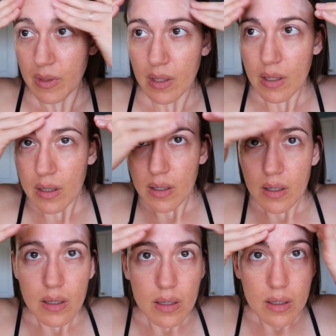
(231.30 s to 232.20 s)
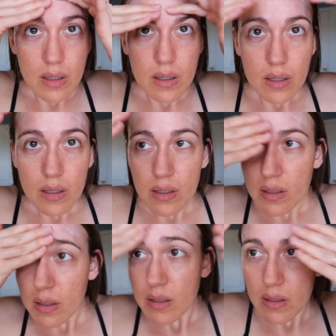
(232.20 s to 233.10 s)

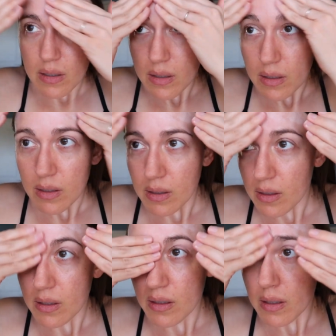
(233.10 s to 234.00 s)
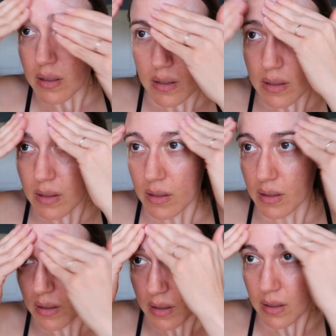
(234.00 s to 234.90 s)

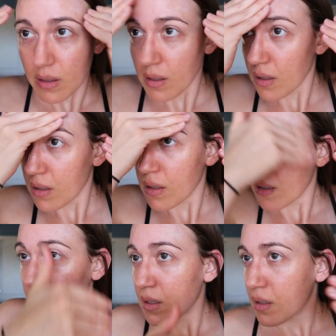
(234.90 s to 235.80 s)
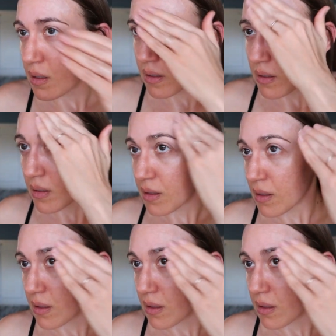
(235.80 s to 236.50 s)
No one is speaking in this clip.